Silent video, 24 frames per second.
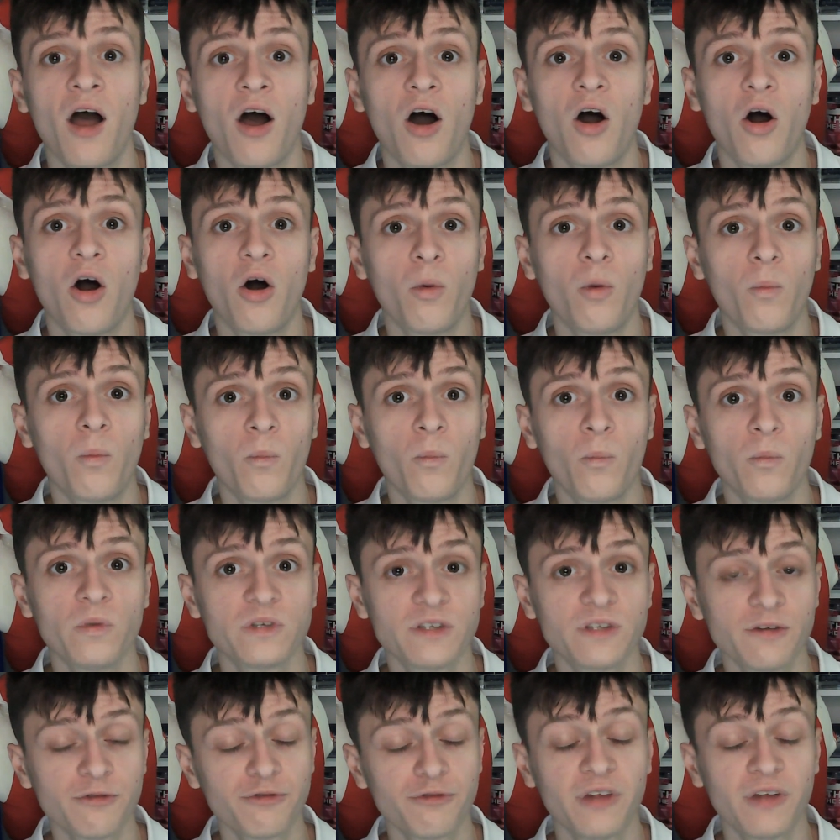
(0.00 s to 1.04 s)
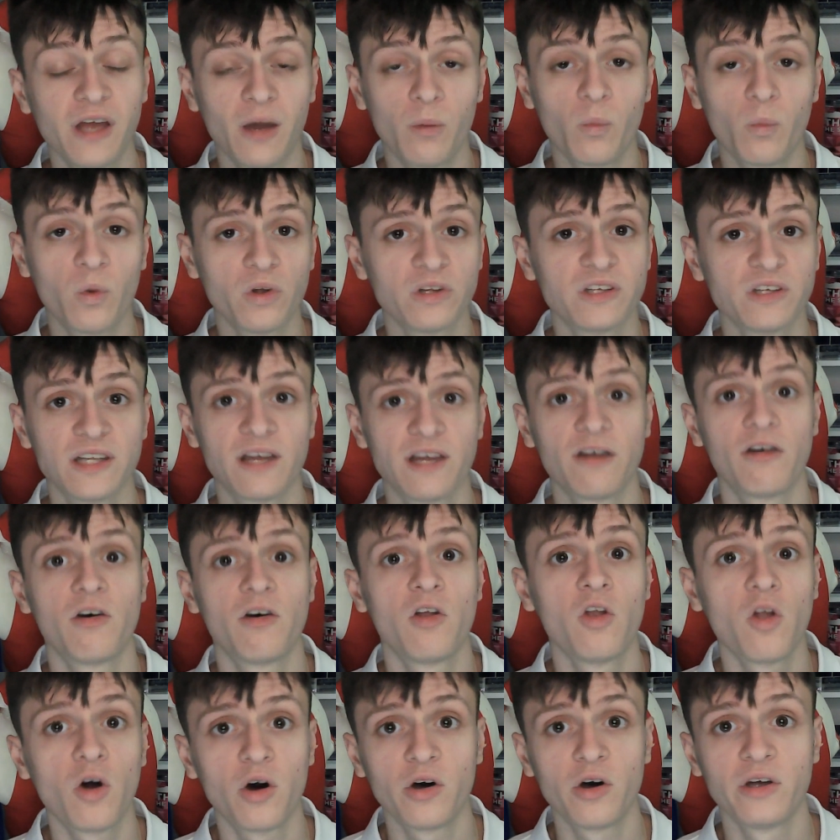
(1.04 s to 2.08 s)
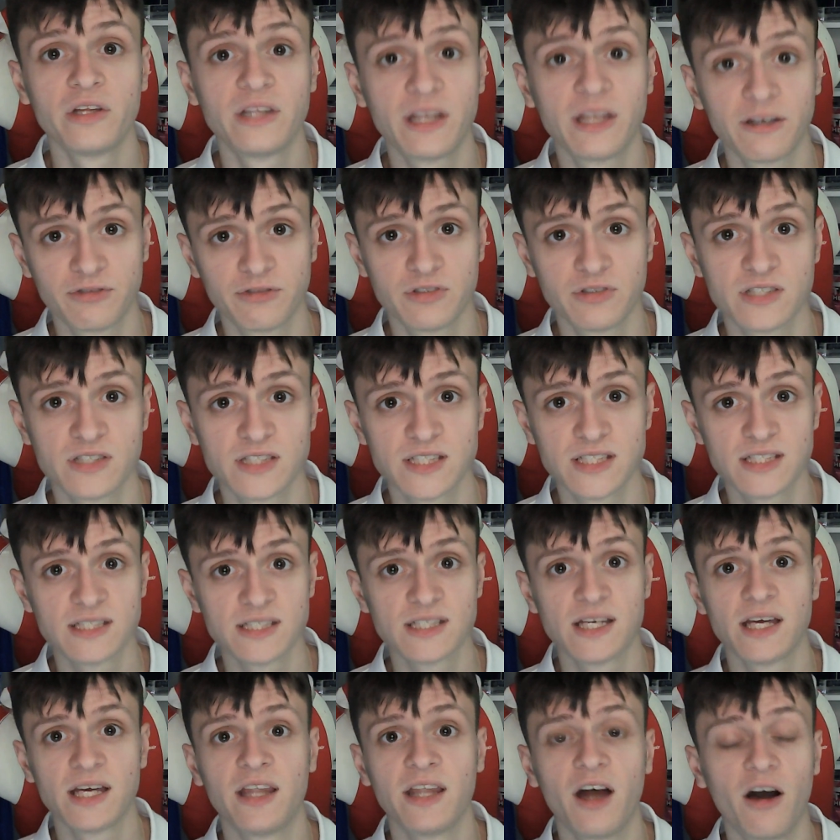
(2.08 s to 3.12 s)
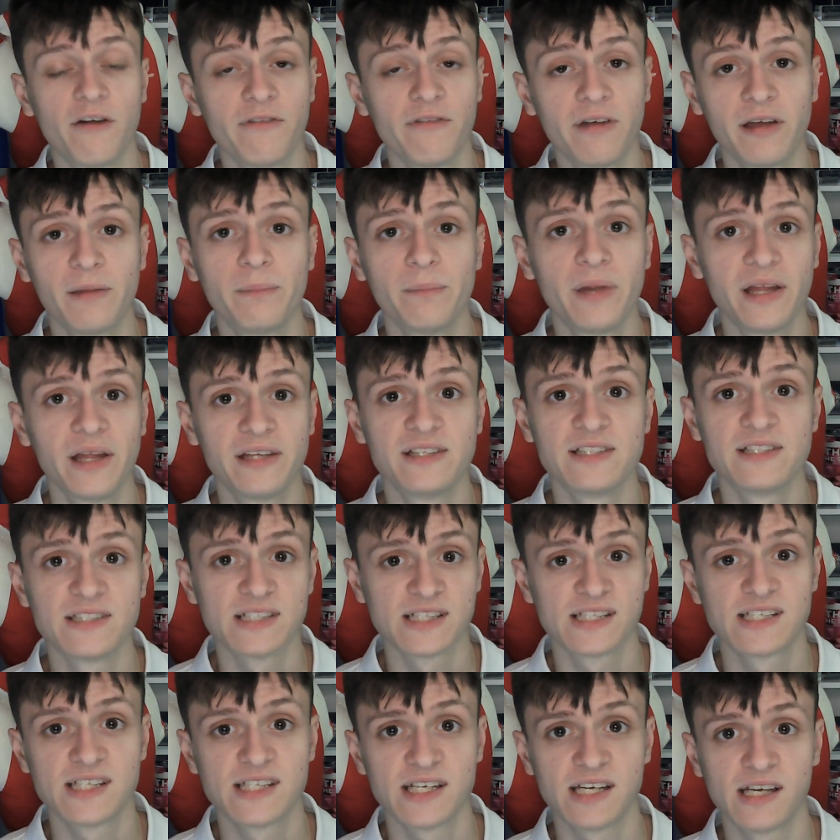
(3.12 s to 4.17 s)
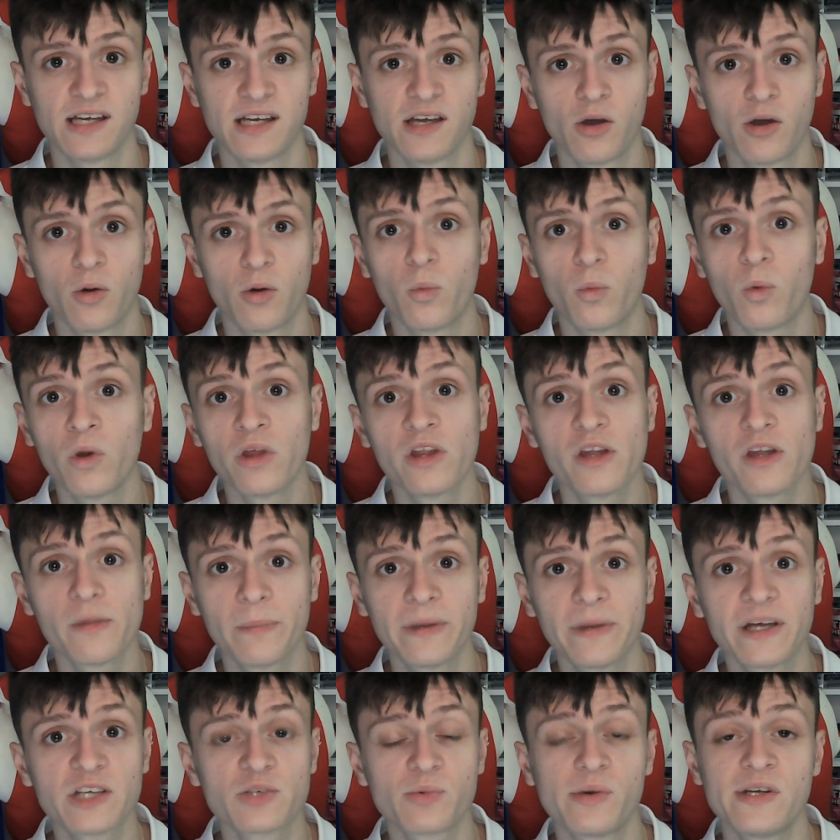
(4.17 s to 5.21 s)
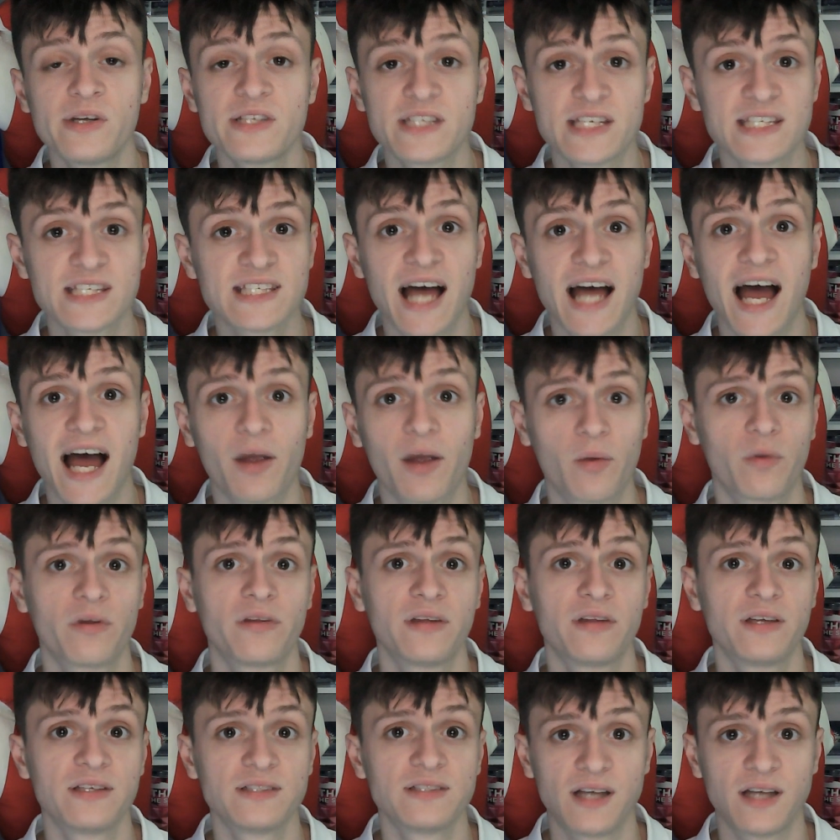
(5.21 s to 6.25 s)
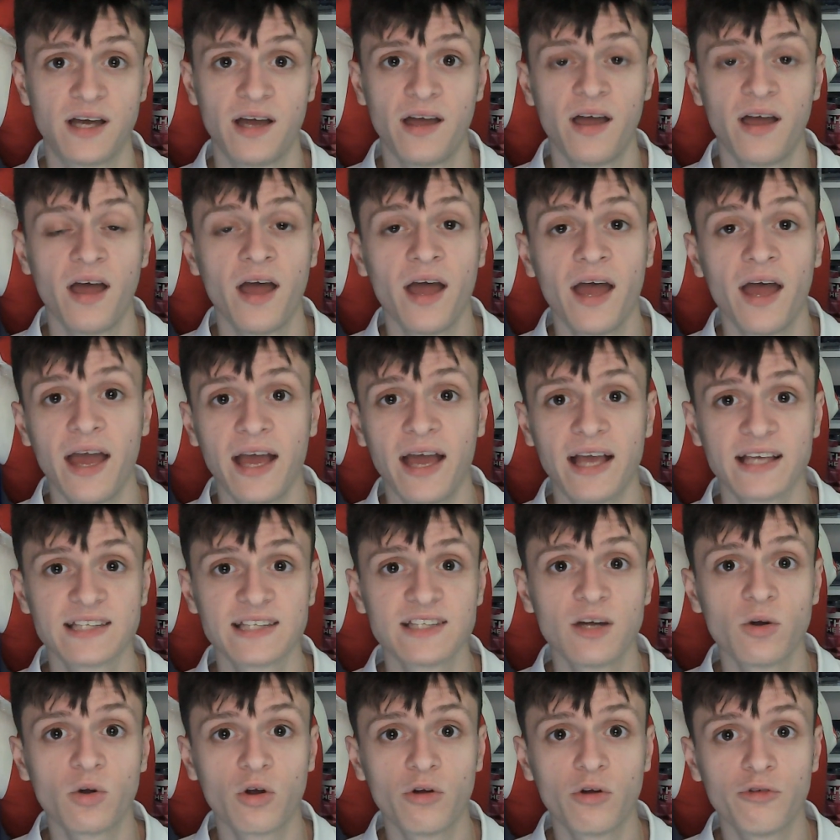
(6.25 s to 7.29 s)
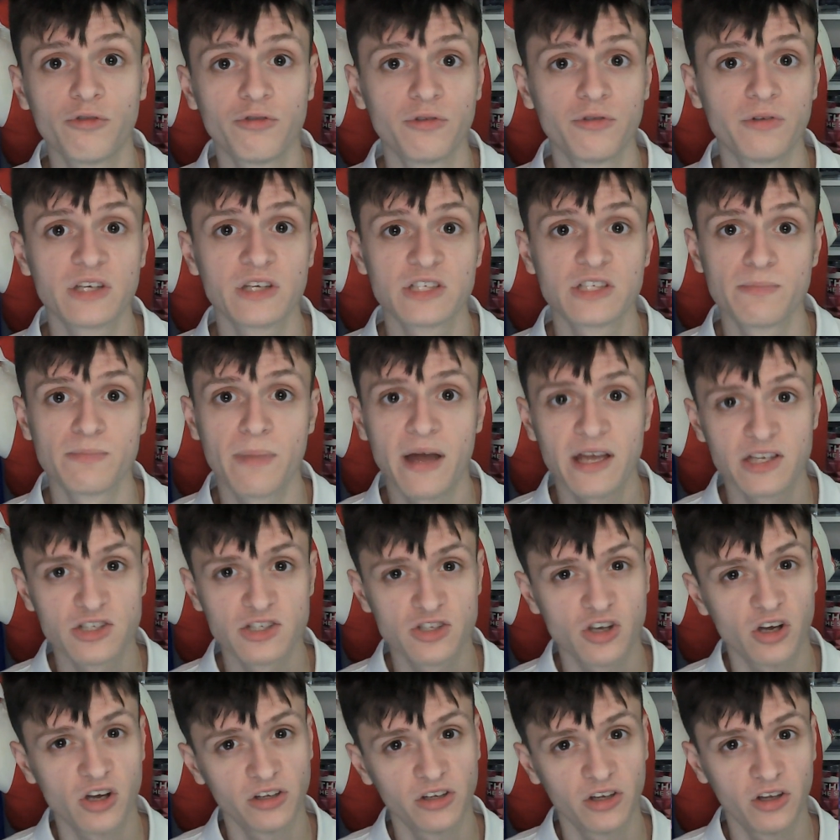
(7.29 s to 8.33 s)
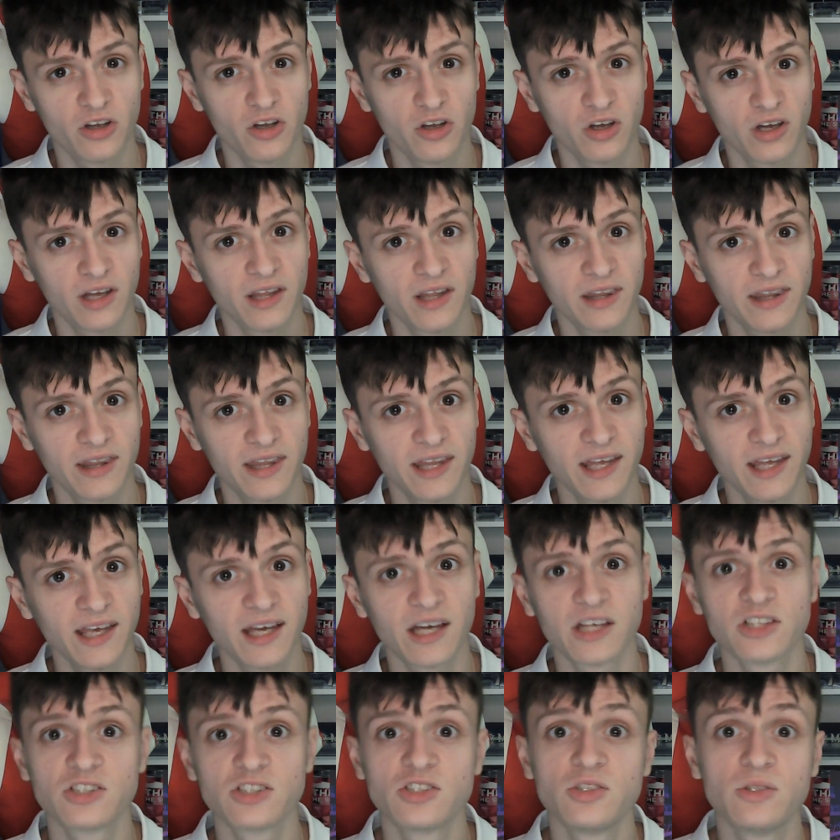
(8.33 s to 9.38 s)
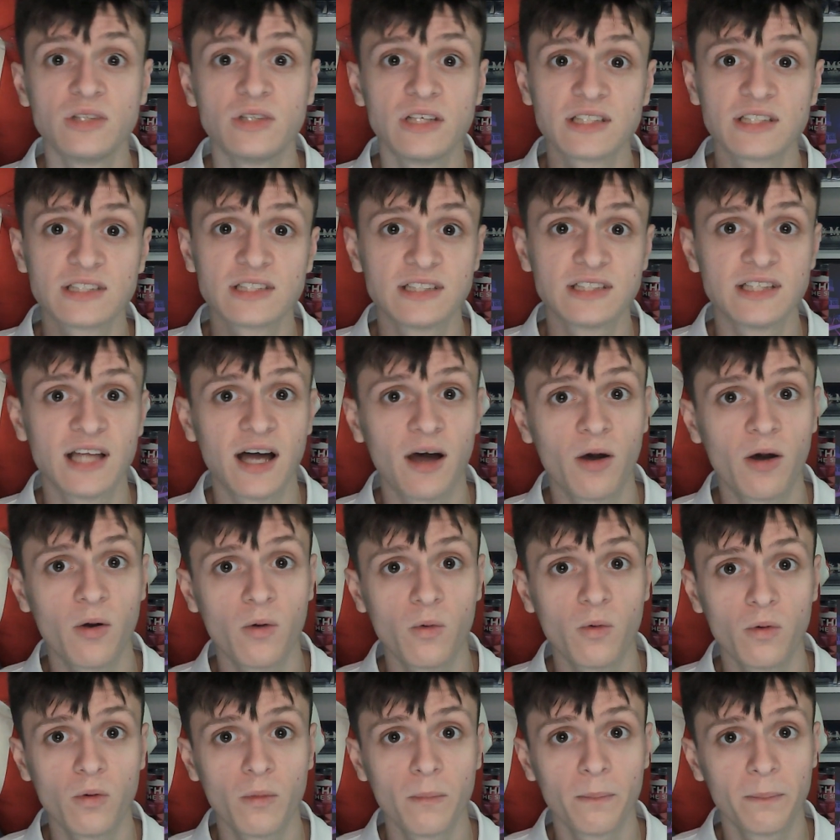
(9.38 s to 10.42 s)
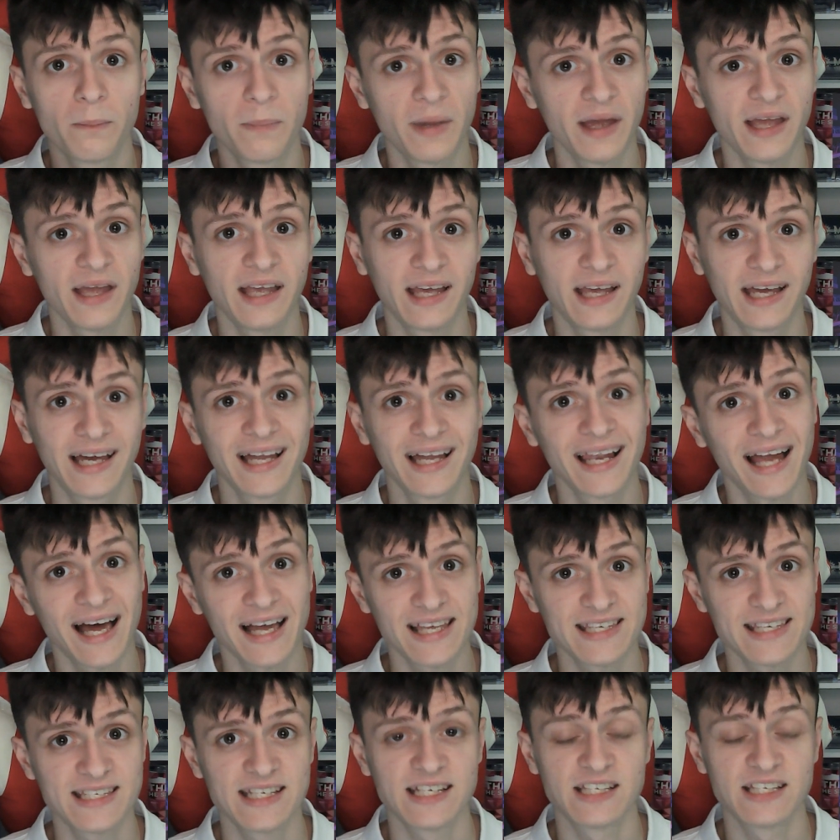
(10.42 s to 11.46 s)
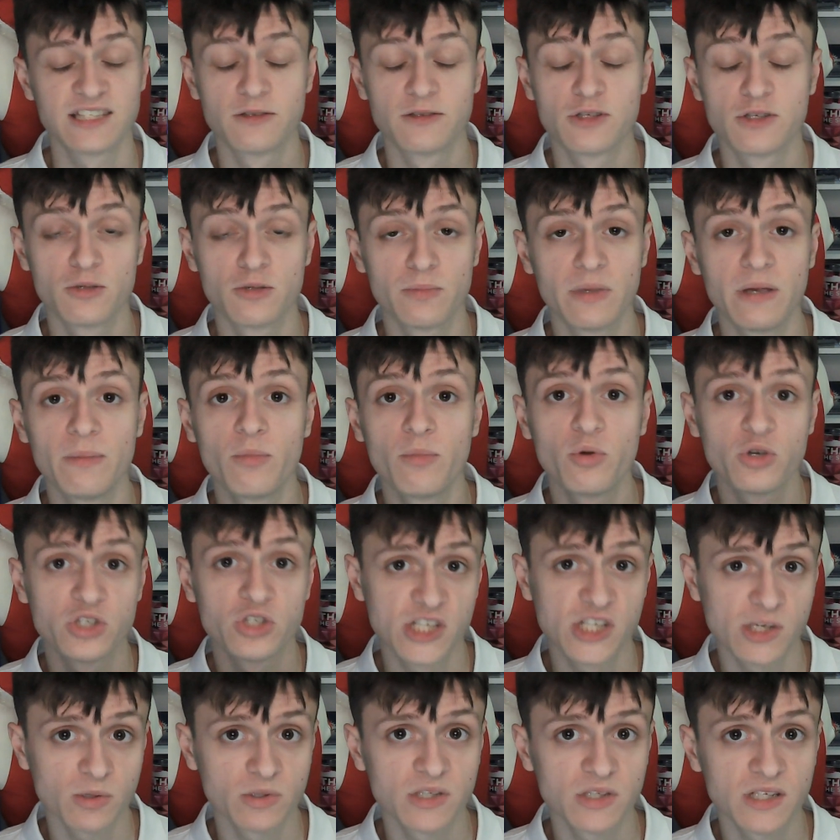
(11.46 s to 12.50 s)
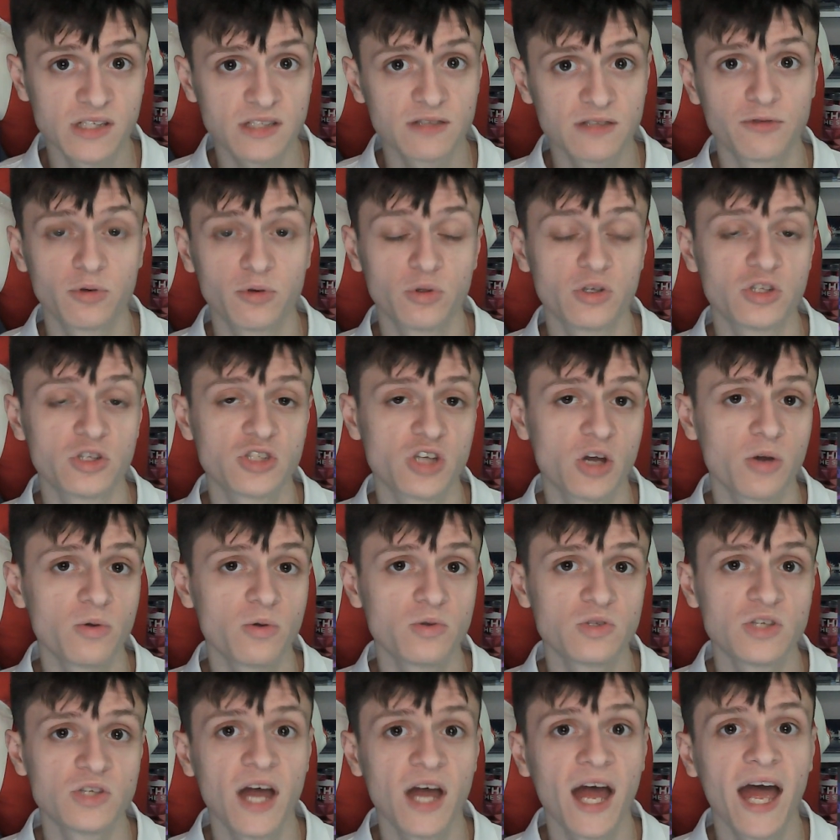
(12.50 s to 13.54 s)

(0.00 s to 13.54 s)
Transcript: On Symphony and Wonder, there are a lot of differences that are very blatant to see. One of the biggest ones is the Aqua Theatre. It's now gone from this mesh kind of looking thing to this now pink glassing to be more shielded for the shows,